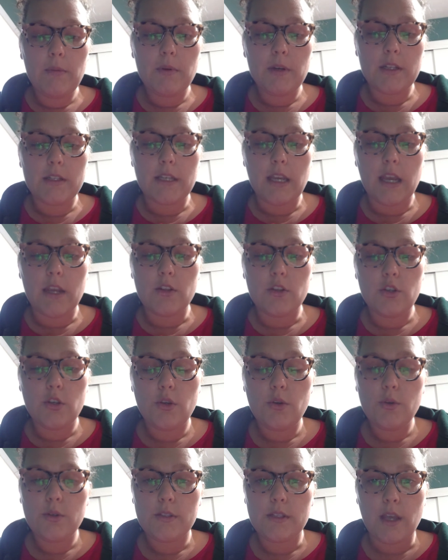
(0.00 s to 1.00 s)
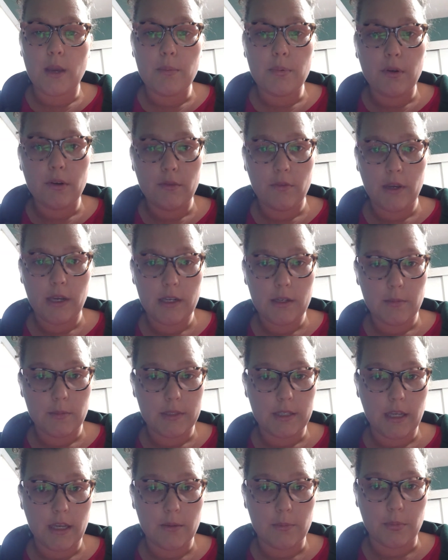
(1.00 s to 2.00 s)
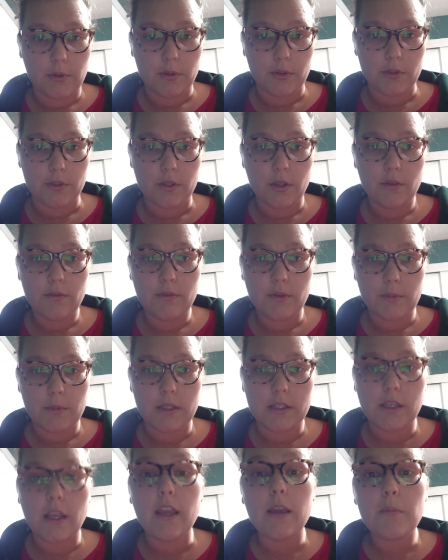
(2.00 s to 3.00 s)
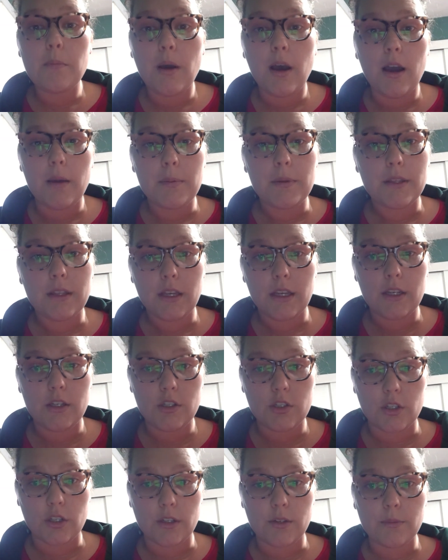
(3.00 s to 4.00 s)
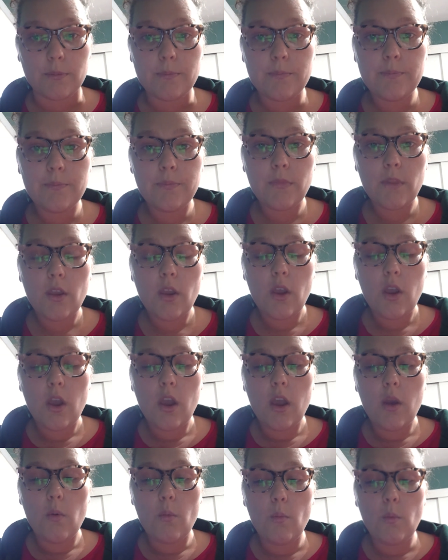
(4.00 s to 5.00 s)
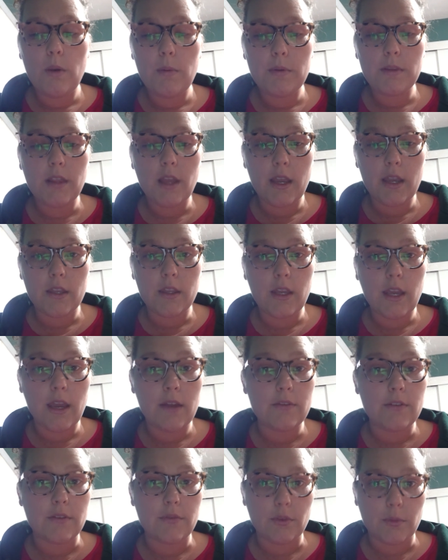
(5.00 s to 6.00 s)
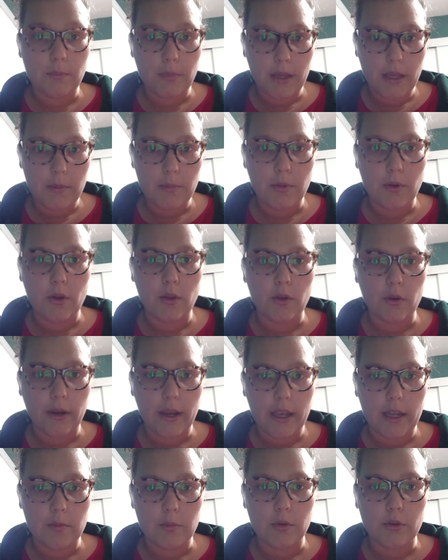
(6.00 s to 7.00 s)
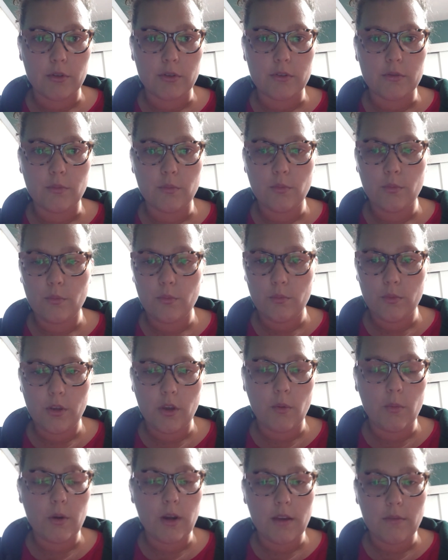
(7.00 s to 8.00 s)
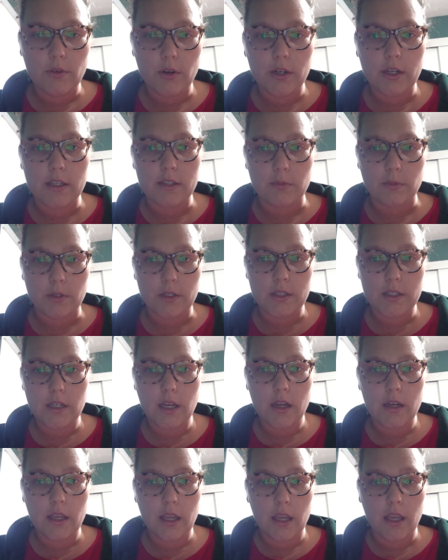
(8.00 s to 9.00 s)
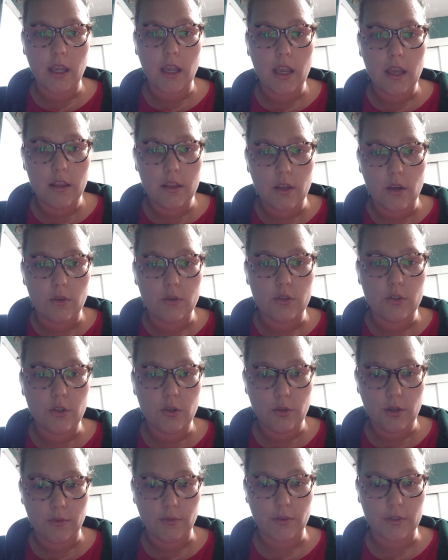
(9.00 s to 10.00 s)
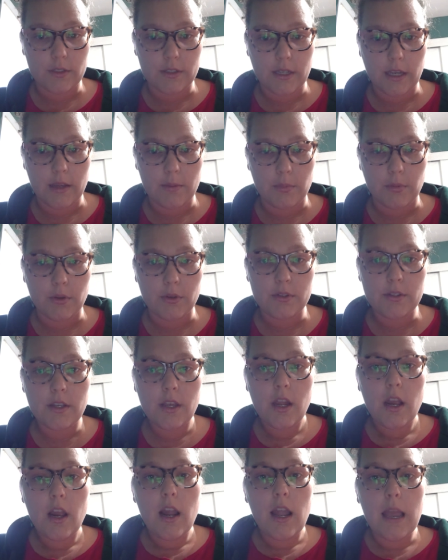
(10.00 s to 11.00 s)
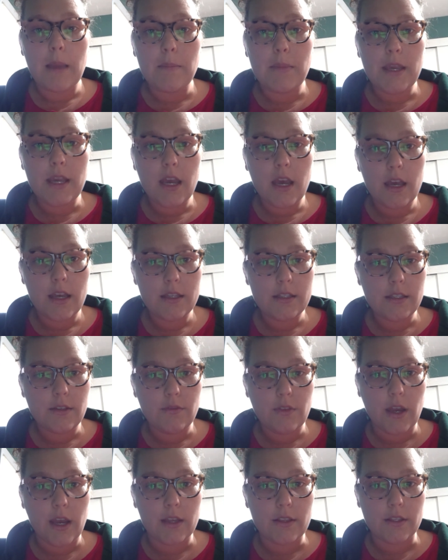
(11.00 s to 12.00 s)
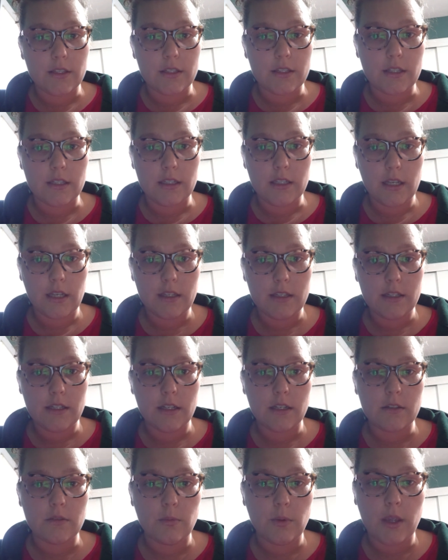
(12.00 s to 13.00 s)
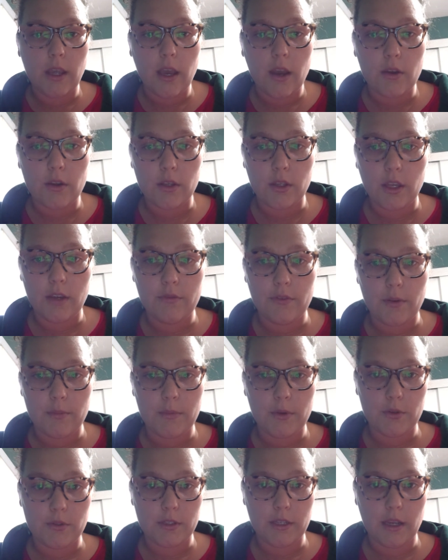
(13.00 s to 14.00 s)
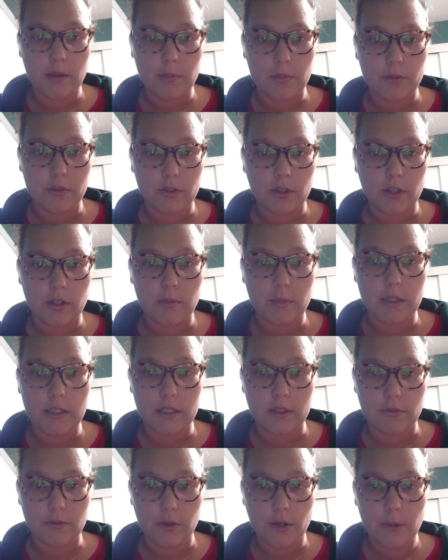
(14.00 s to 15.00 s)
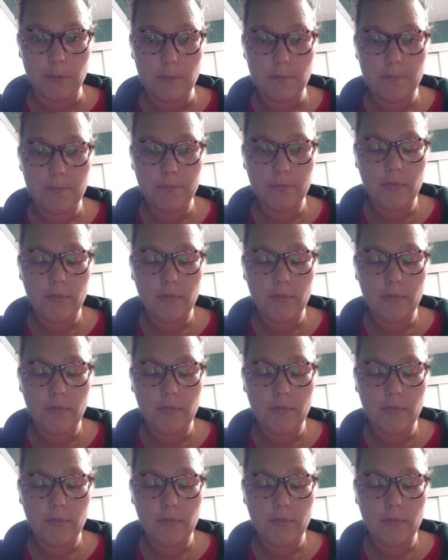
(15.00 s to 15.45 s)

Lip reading: were to take two separate random samples from the same population, we would likely have different people or animals, whatever it is we're studying in those two different samples. And because of that, the statistics we calculate from those samples are going to be different.